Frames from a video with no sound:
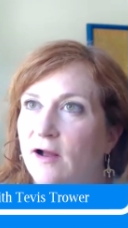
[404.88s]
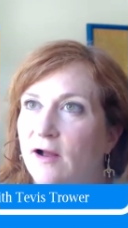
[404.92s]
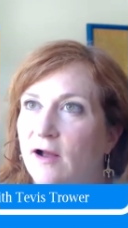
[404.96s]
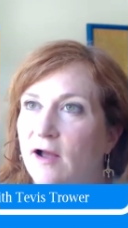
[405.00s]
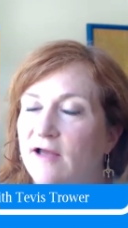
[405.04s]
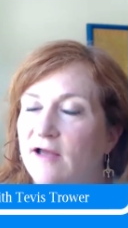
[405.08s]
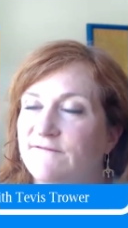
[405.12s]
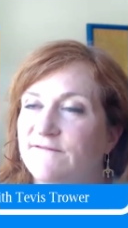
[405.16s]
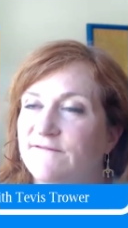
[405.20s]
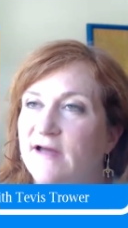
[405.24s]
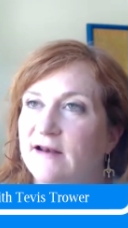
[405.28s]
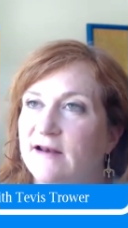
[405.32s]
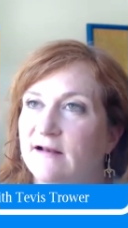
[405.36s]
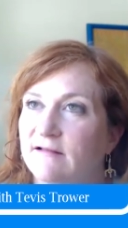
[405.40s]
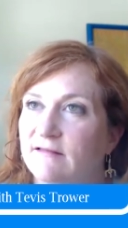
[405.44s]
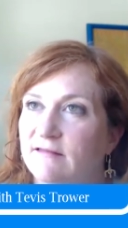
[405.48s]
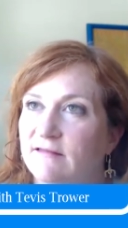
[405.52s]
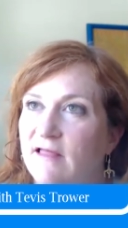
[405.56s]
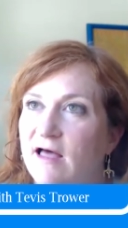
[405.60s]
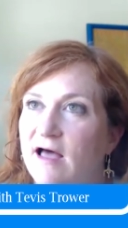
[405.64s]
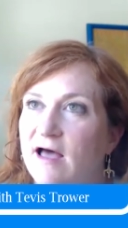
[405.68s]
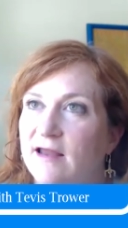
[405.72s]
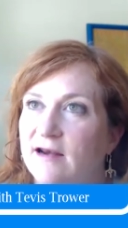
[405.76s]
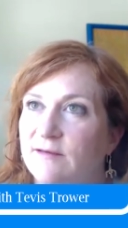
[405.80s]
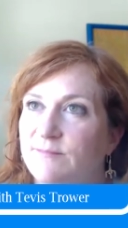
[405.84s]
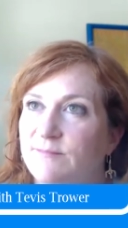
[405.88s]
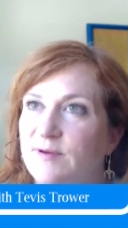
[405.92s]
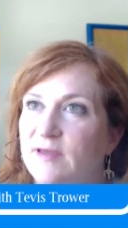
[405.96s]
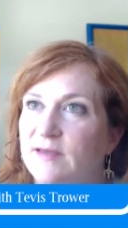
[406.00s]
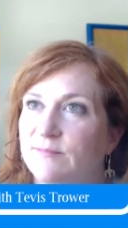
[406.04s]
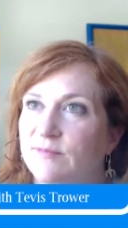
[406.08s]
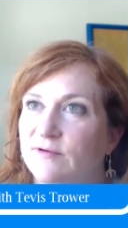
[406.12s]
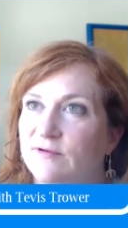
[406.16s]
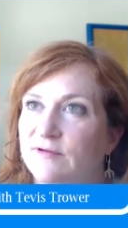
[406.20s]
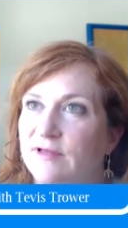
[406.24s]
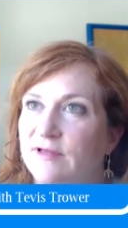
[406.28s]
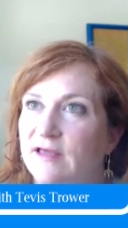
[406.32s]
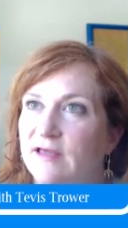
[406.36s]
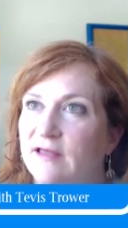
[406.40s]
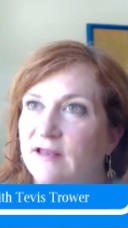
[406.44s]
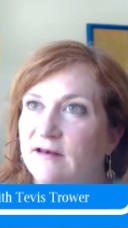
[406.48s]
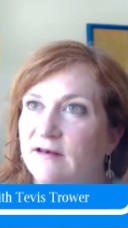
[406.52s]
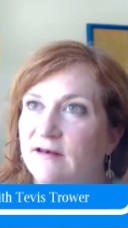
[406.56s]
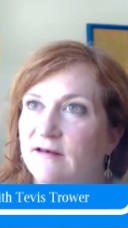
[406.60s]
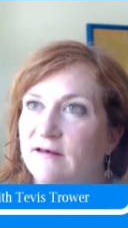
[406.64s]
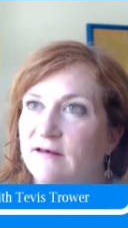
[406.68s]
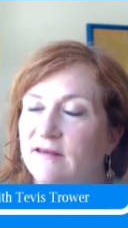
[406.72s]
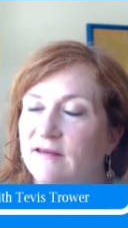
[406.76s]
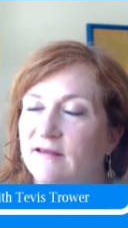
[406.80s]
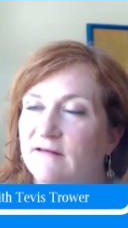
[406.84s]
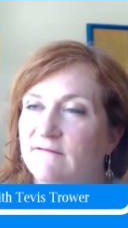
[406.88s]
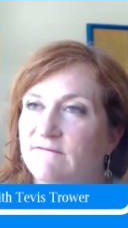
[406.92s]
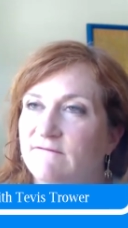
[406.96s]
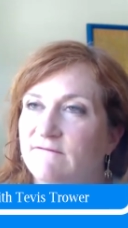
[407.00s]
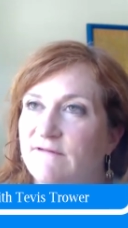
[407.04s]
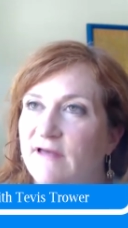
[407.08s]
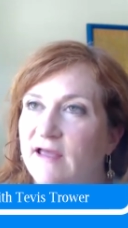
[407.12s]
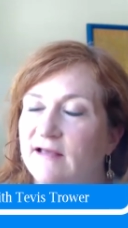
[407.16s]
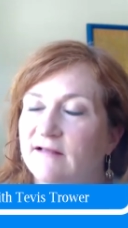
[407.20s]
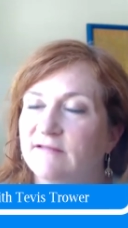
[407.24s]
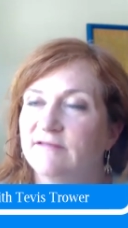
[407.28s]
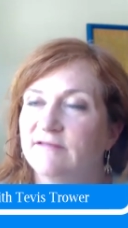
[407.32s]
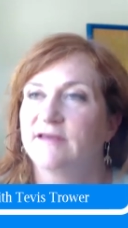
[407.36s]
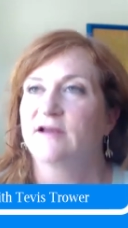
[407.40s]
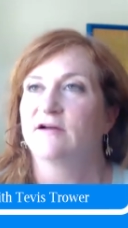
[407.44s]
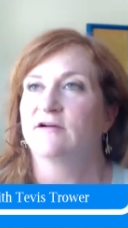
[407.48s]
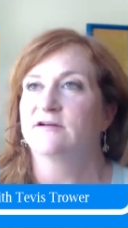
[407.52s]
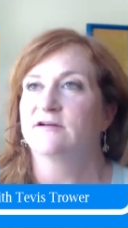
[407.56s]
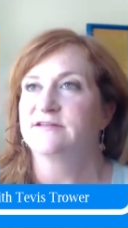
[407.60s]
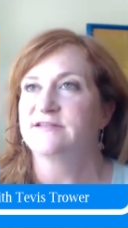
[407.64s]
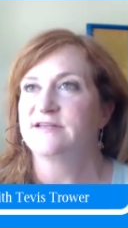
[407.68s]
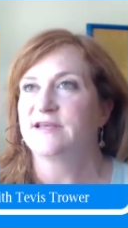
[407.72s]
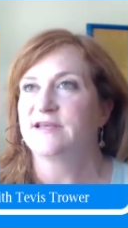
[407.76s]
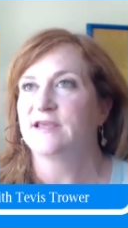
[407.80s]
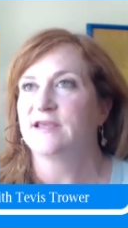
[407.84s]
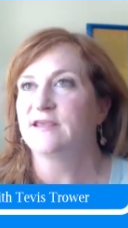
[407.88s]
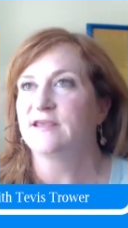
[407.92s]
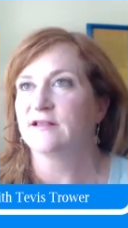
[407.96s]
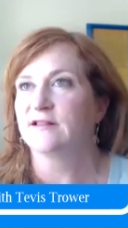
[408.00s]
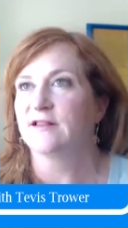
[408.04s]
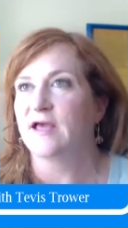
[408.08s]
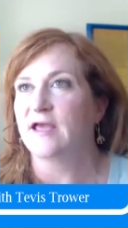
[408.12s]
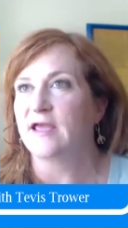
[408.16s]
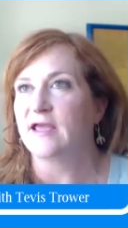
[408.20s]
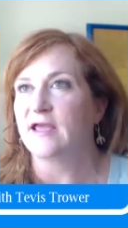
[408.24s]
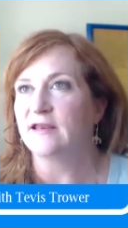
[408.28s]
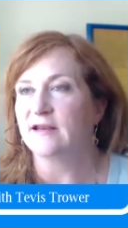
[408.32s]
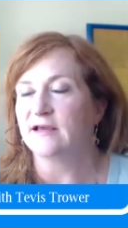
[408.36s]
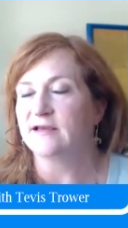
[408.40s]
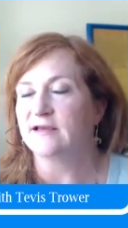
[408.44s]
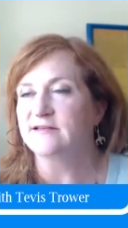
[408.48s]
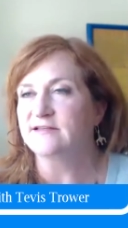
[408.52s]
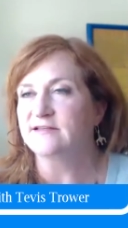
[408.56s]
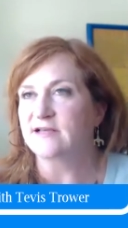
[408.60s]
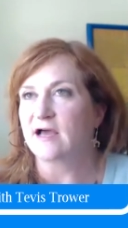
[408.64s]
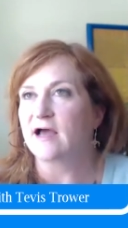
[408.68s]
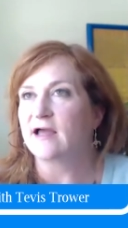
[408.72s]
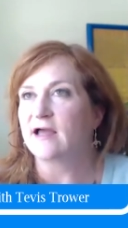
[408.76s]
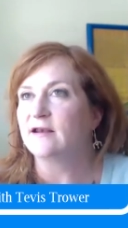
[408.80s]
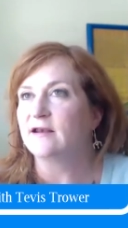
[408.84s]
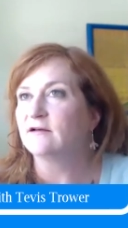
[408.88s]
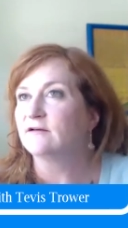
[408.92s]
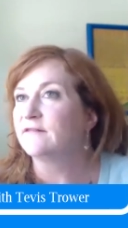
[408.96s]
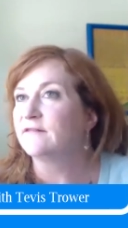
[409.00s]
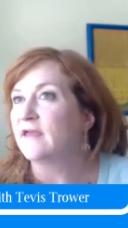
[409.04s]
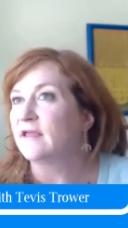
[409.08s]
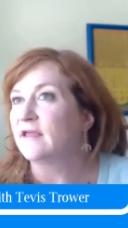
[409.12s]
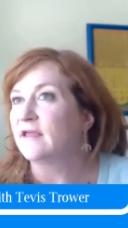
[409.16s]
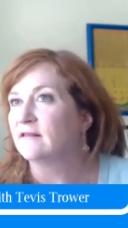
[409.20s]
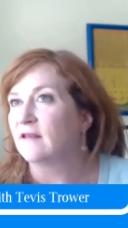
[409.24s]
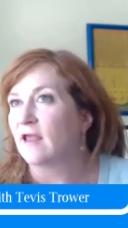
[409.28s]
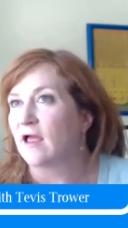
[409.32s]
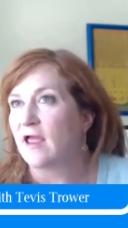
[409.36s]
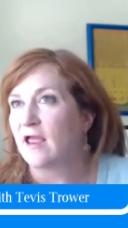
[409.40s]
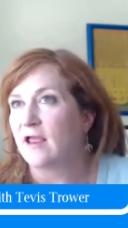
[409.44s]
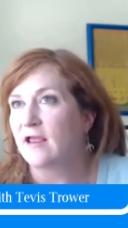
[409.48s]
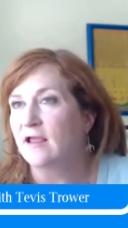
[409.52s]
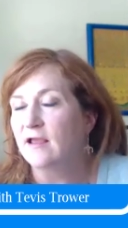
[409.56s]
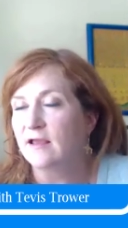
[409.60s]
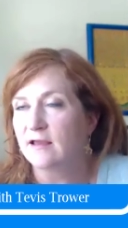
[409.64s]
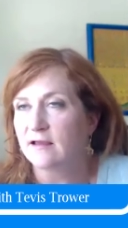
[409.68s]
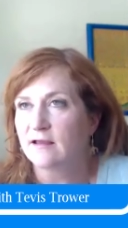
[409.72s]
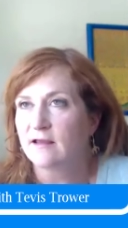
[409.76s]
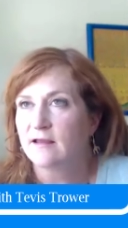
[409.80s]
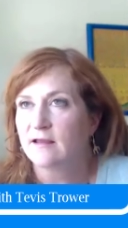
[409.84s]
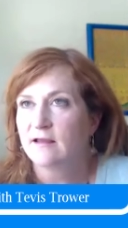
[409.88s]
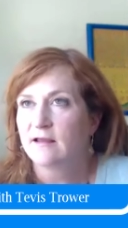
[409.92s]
I find a lot of people can vaguely articulate a title they'd like